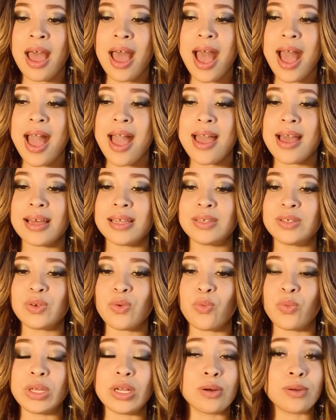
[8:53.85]
And
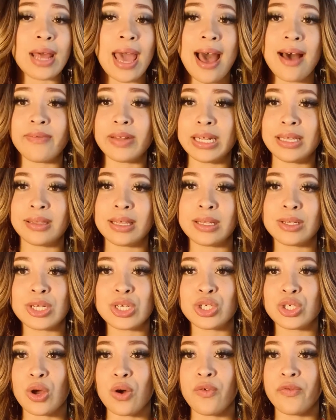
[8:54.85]
we don't have anything to
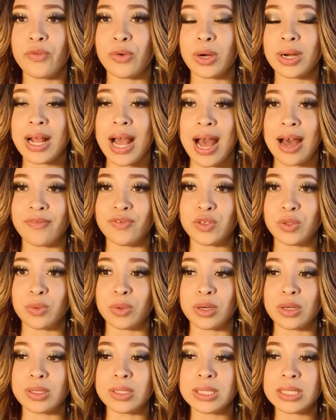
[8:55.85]
show for it
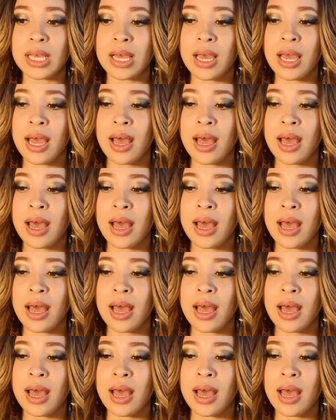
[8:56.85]
afterwards,